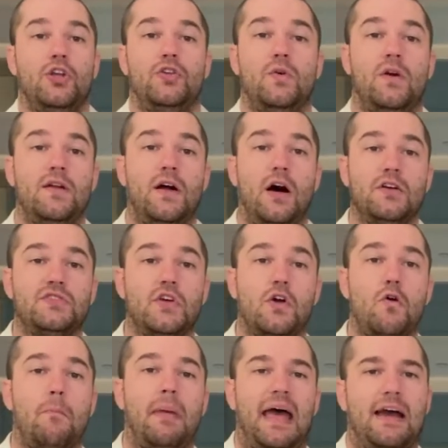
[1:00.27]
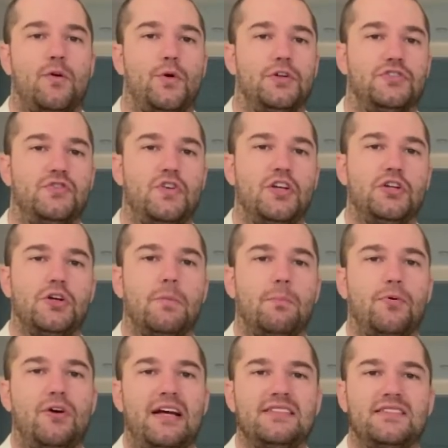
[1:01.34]
You can also go backwards. You can
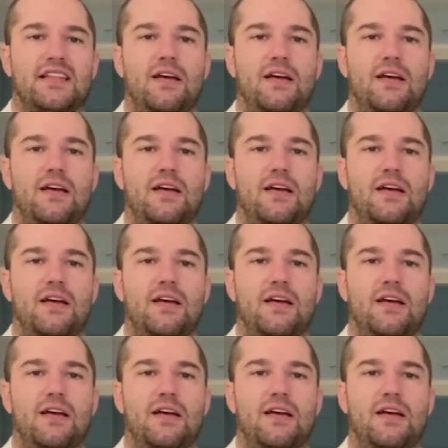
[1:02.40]
compress